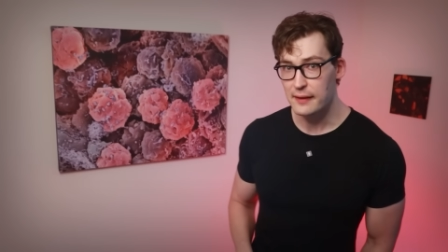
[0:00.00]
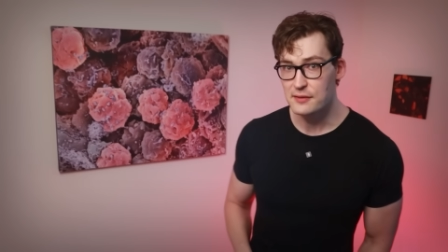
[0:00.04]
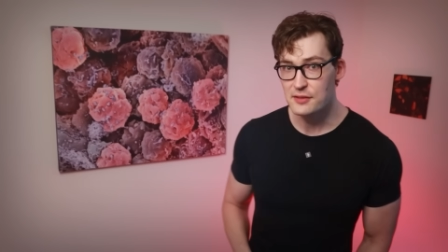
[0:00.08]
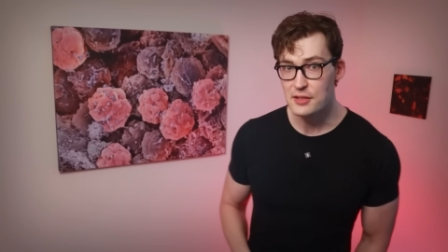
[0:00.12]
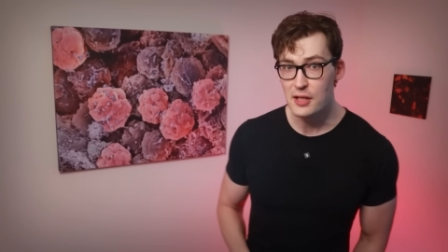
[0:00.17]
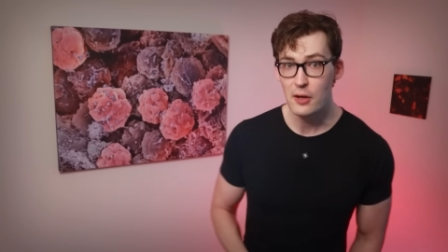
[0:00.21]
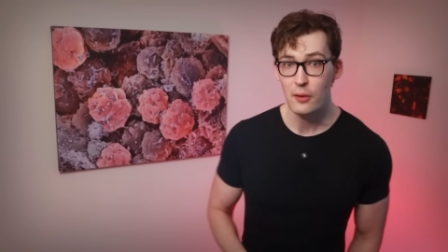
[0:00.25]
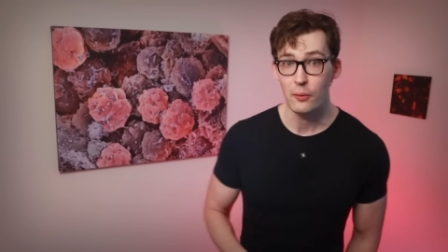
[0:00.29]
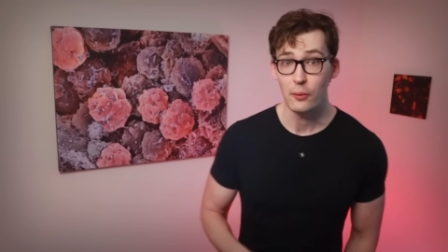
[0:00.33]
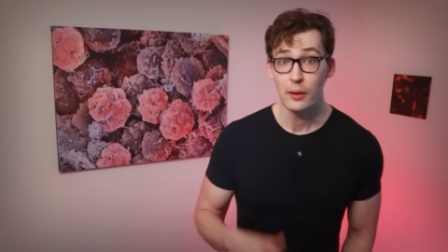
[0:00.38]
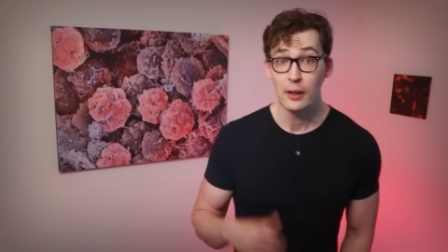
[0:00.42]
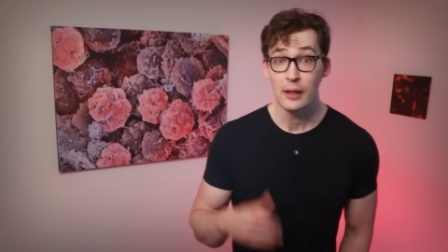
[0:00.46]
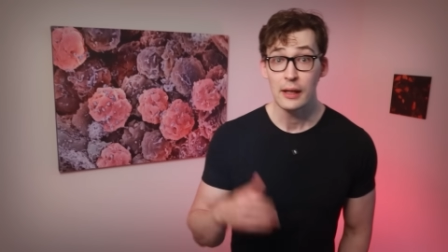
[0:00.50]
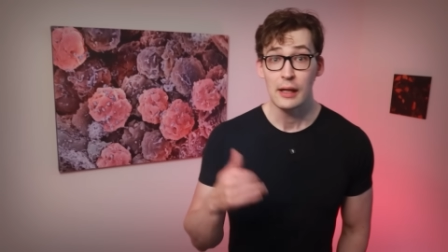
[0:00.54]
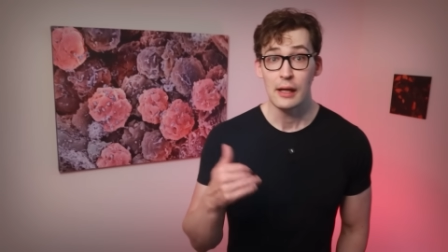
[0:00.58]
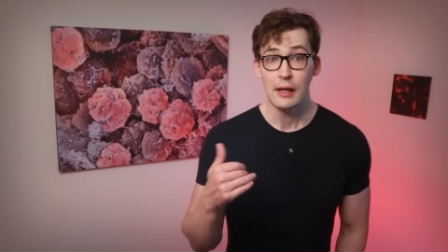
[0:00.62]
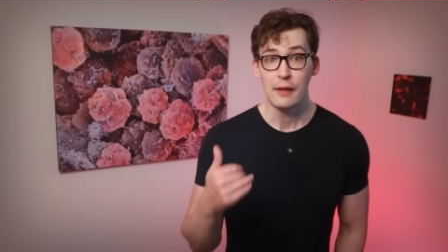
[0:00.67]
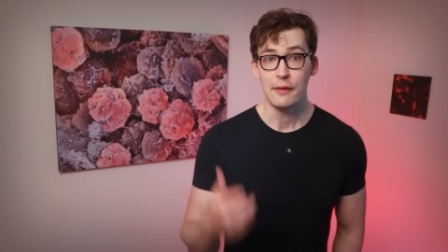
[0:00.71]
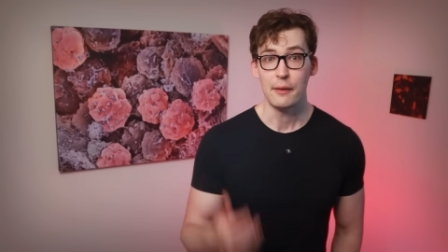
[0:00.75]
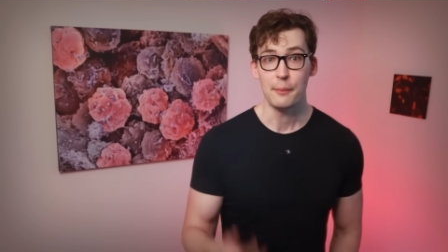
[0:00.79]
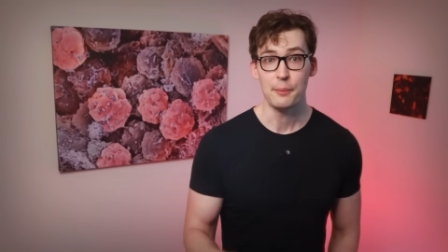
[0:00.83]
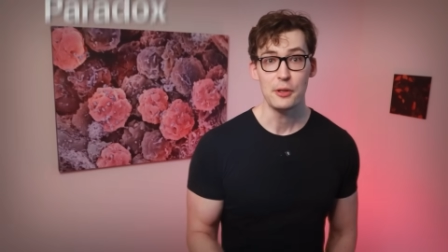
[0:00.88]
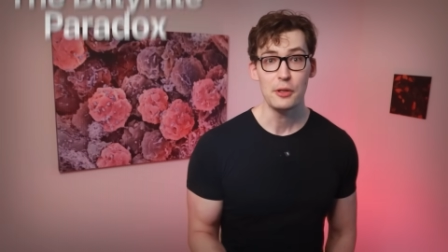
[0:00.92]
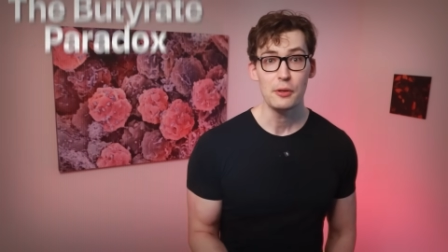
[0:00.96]
so
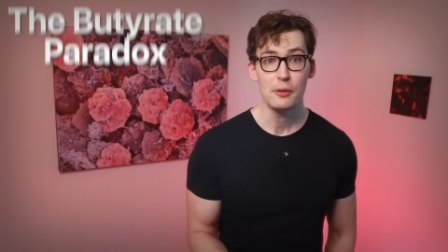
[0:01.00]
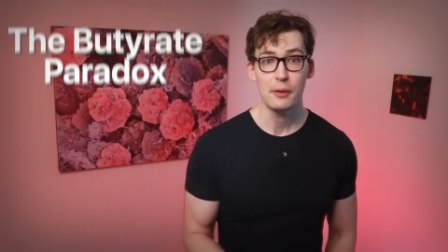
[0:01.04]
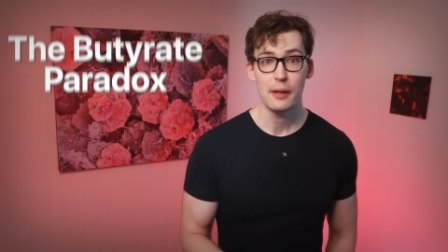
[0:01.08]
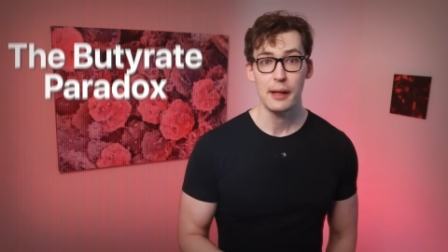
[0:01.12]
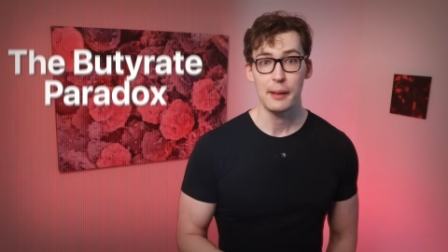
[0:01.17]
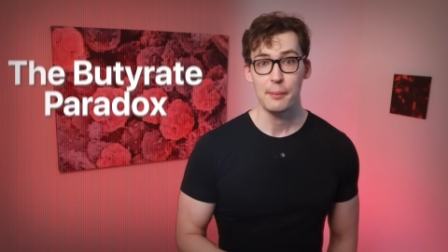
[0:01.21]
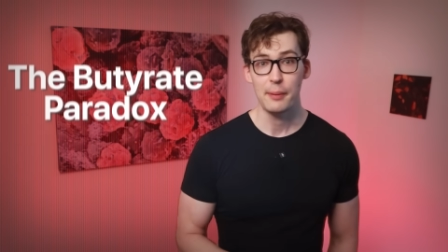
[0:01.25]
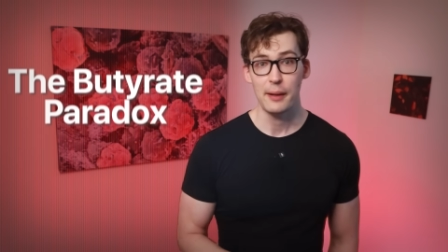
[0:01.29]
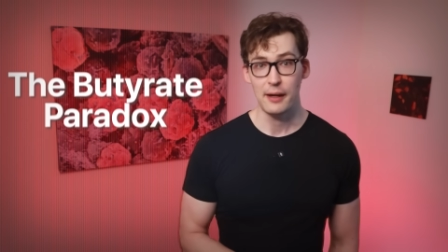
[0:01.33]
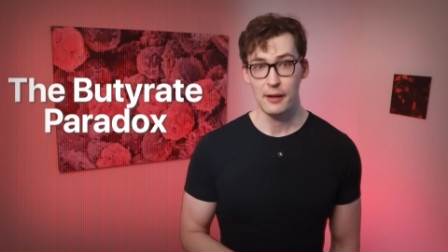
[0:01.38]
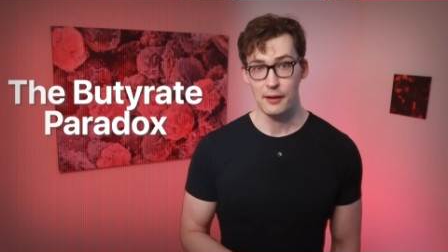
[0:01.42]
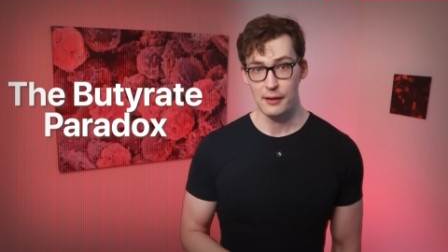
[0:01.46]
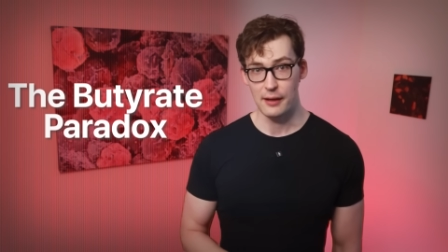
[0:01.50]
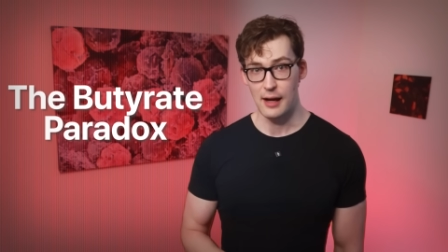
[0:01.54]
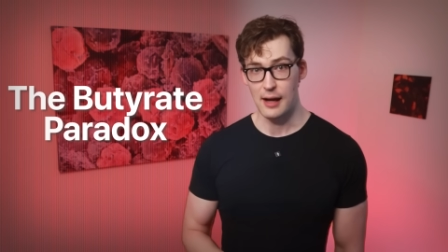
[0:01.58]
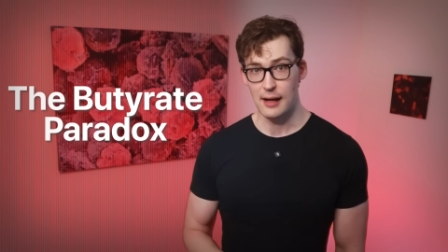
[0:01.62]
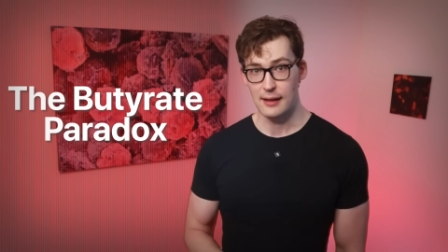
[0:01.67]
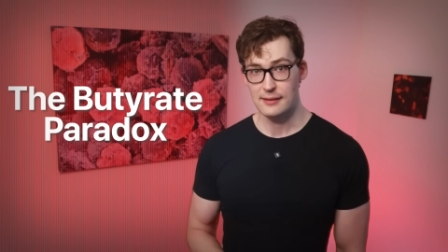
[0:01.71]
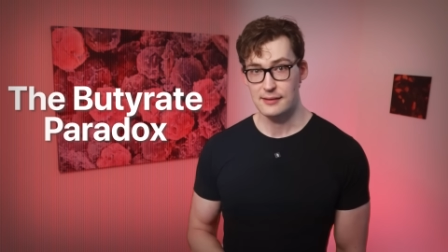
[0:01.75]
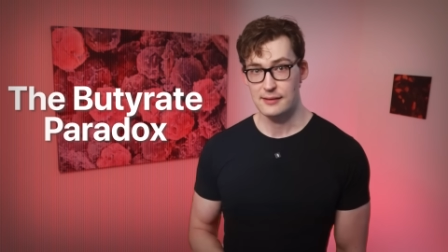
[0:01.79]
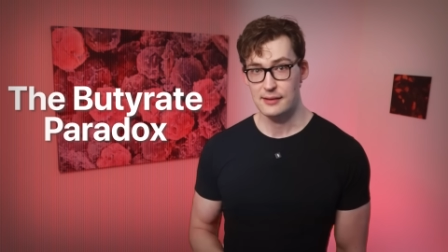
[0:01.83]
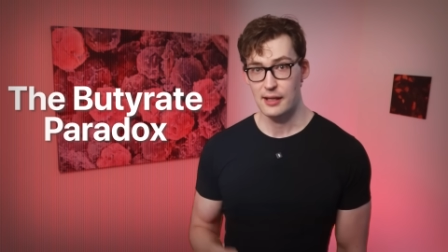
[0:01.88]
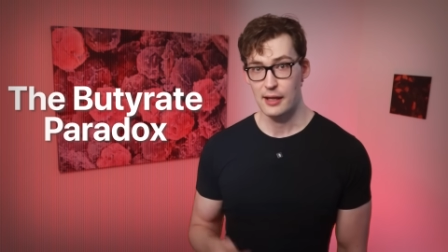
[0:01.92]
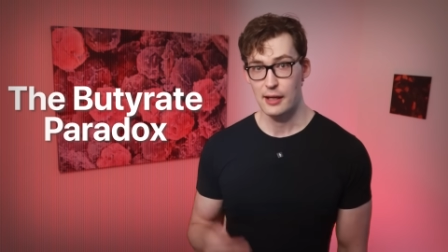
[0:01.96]
the butyrate
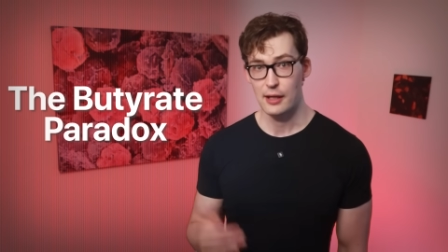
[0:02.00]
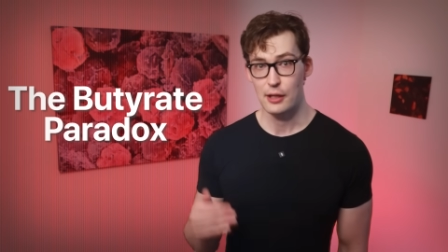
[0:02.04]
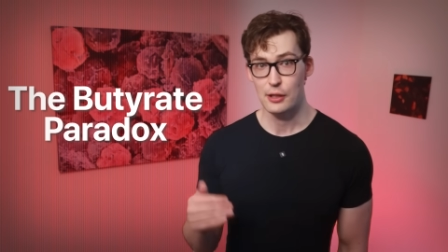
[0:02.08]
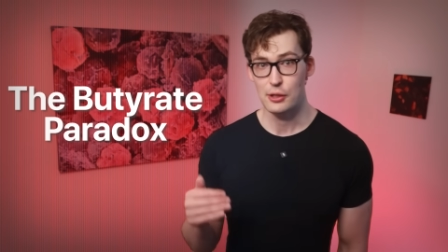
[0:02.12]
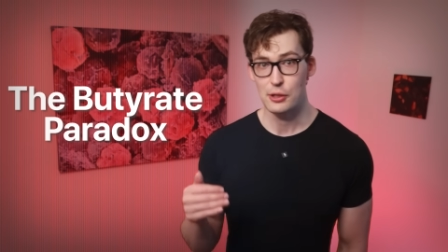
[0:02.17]
paradox.